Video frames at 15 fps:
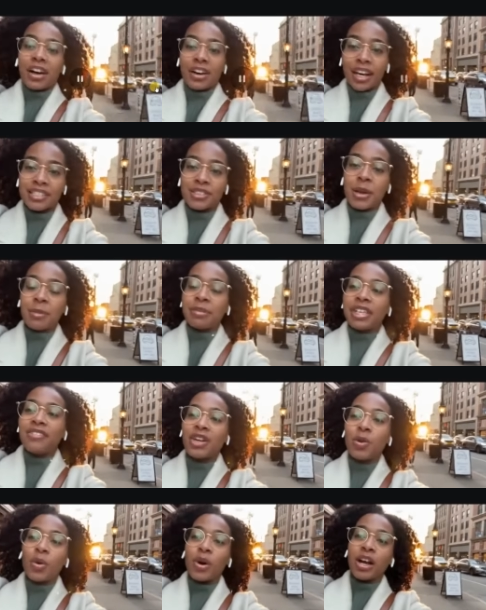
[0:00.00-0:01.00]
Okay, so I'm
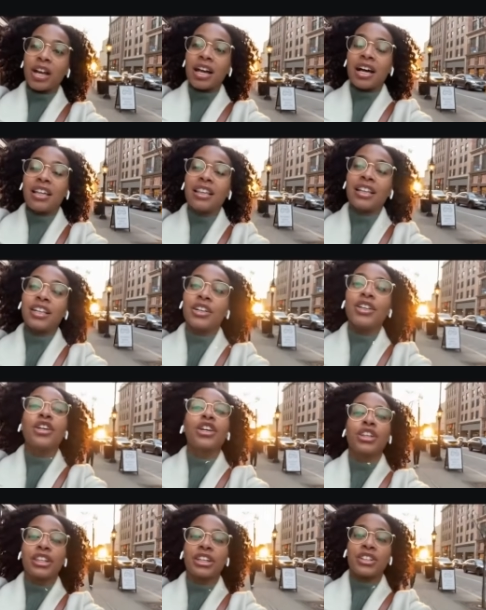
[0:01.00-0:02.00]
leaving work a little
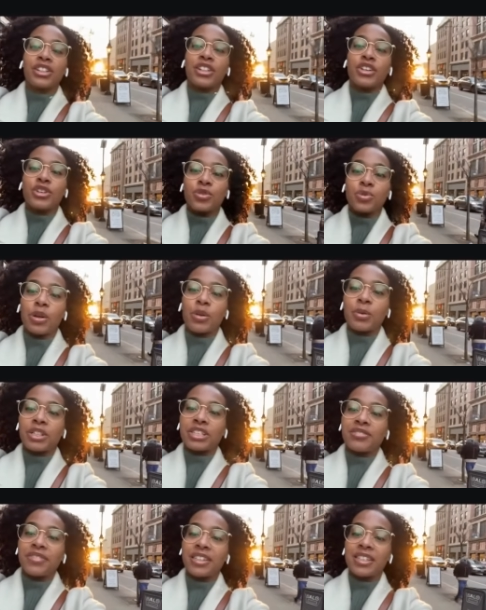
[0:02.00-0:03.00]
earlier than usual, which
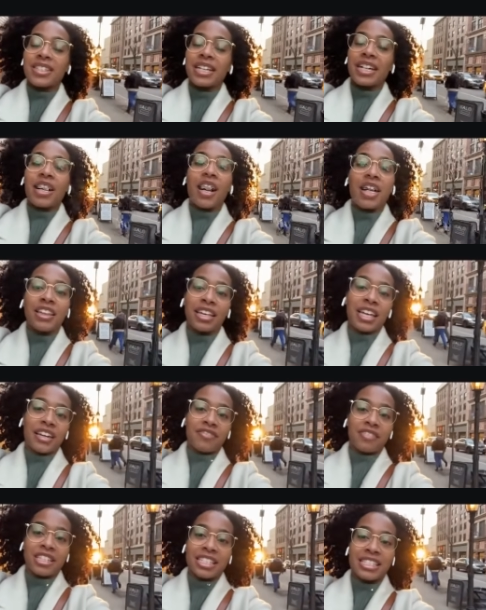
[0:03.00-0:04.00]
feels like a holiday
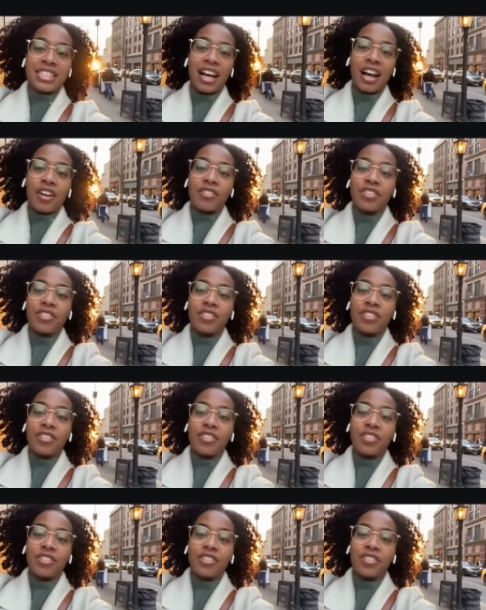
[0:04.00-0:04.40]
gift in itself.